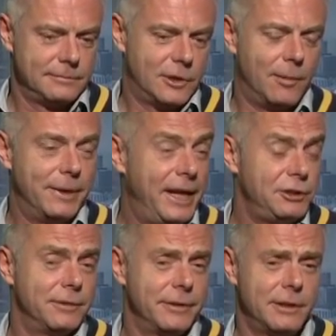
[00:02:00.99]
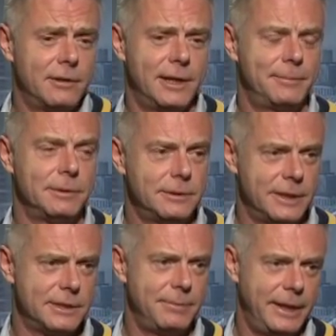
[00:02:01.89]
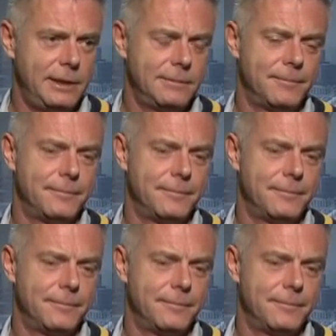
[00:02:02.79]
combination of incredible discipline